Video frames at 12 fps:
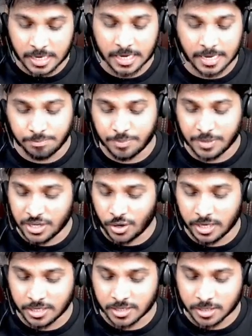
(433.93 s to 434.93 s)
company
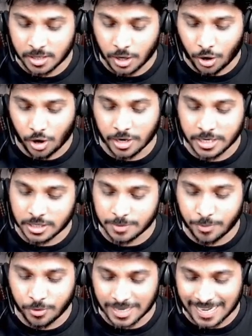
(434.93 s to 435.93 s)
audit, audit
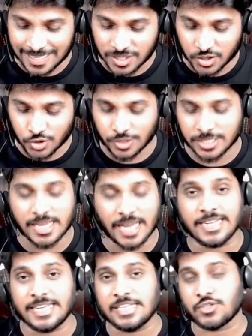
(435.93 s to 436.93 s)
report, and
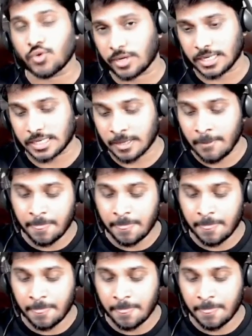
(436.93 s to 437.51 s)
societies audit.